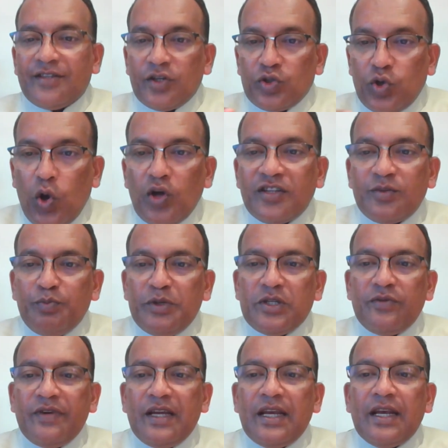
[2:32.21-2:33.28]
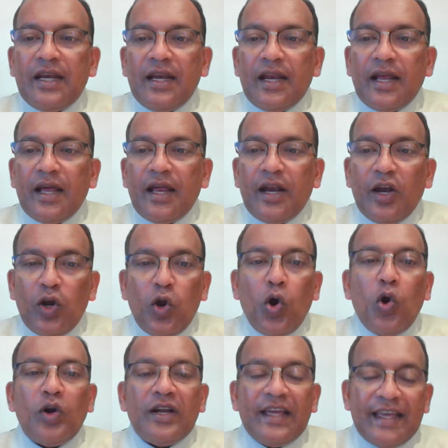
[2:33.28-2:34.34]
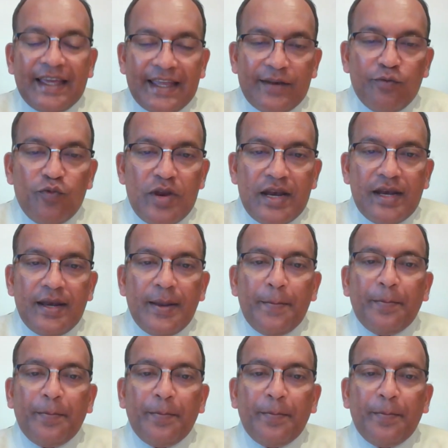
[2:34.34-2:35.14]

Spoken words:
the talks between Lord Irwin